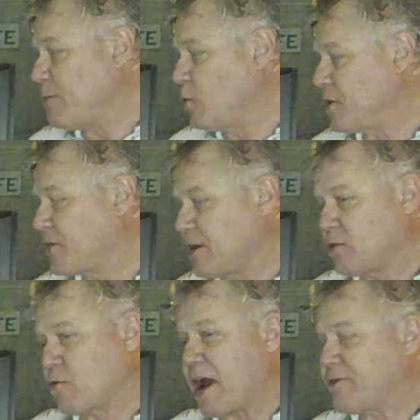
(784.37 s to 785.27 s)
with
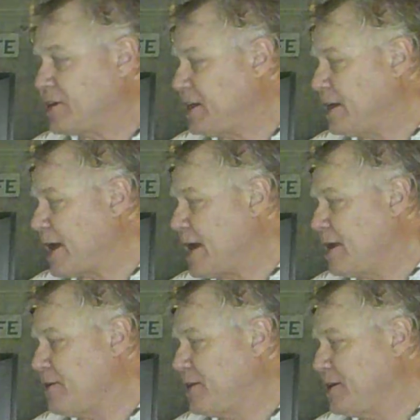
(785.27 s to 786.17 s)
gravity
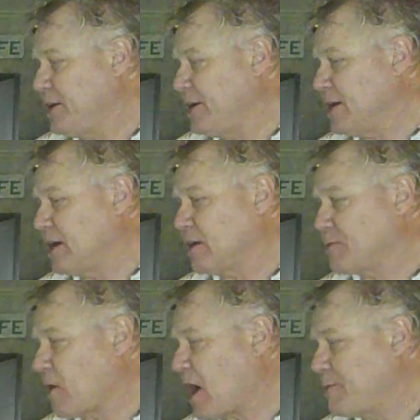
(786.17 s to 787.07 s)
and the
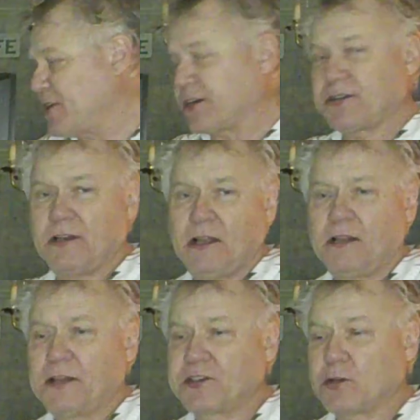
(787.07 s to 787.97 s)
objects.
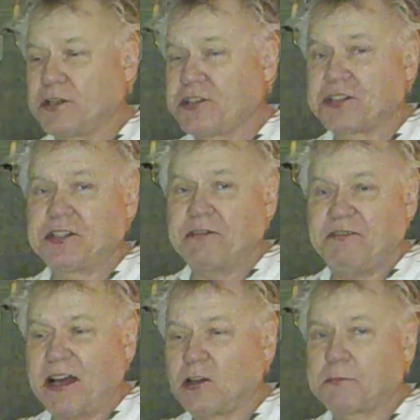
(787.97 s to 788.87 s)
They sort of just
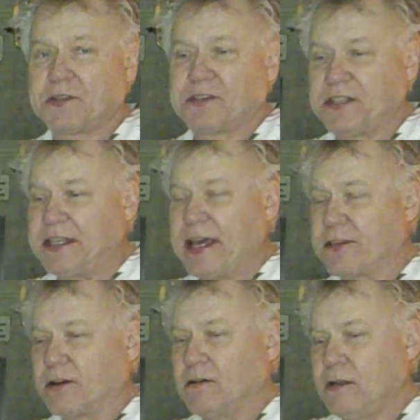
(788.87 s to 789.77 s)
developed
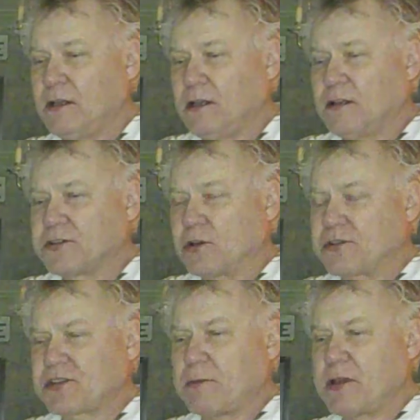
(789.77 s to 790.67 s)
together. So
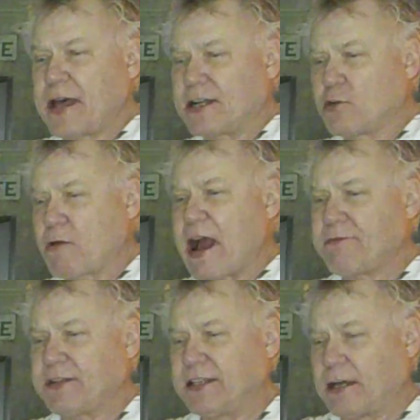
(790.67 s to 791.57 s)
some of that
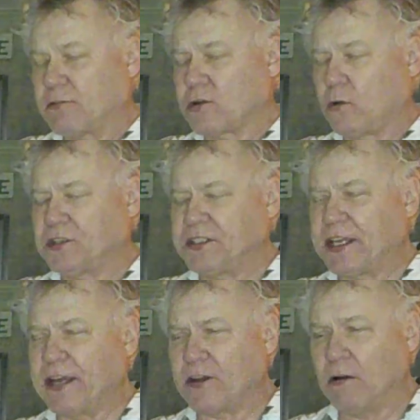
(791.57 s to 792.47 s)
gravity that was holding
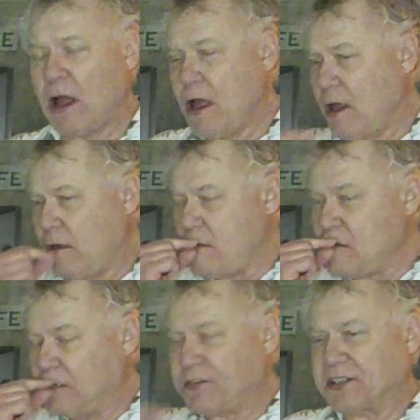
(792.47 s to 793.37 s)
together
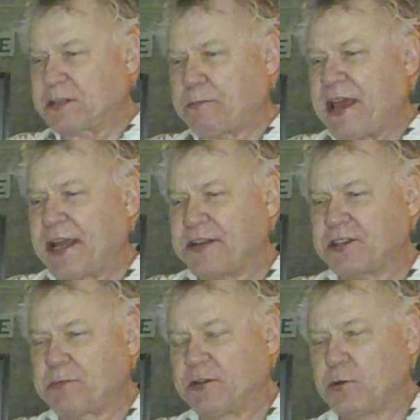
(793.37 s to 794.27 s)
the
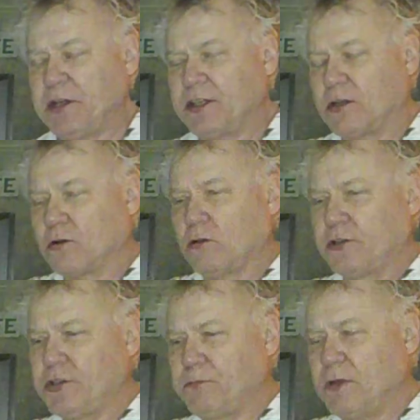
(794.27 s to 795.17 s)
spans between the
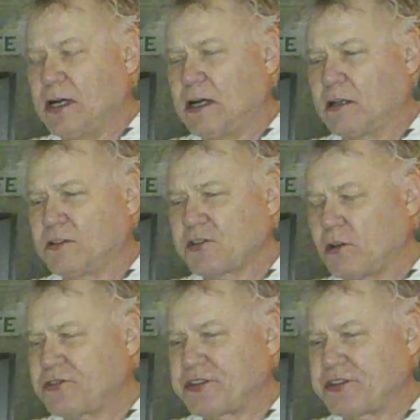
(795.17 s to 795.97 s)
early solar system